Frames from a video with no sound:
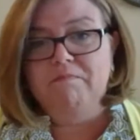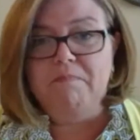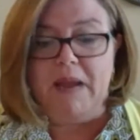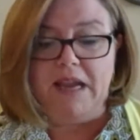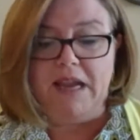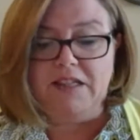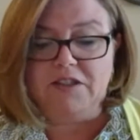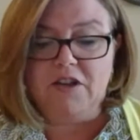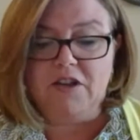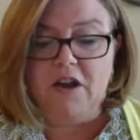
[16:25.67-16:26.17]

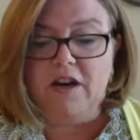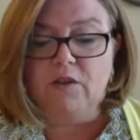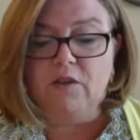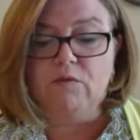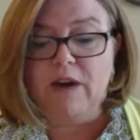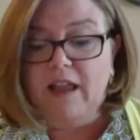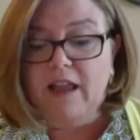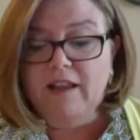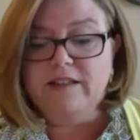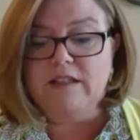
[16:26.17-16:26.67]
based on a
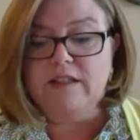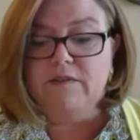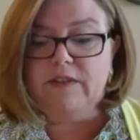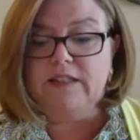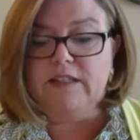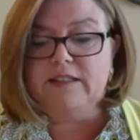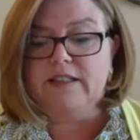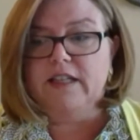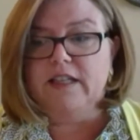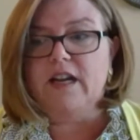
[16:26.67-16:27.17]

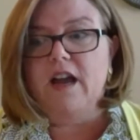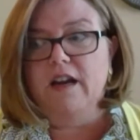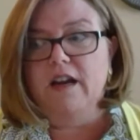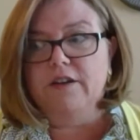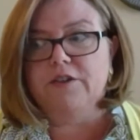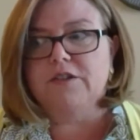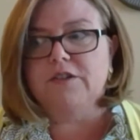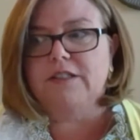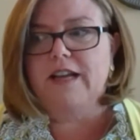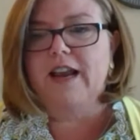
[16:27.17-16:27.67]
relativistic
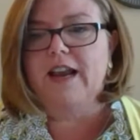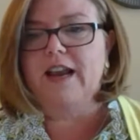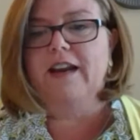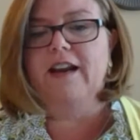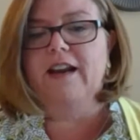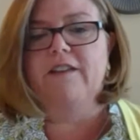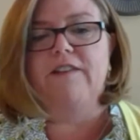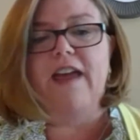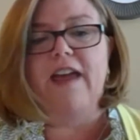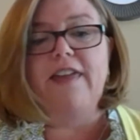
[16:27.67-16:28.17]

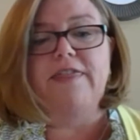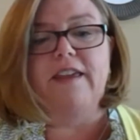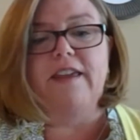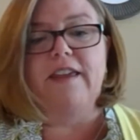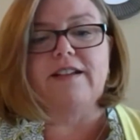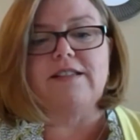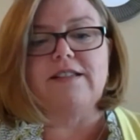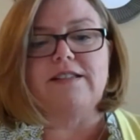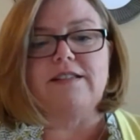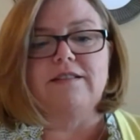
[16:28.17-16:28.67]
understanding of
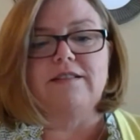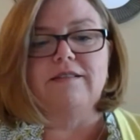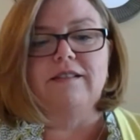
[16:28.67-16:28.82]
ethics.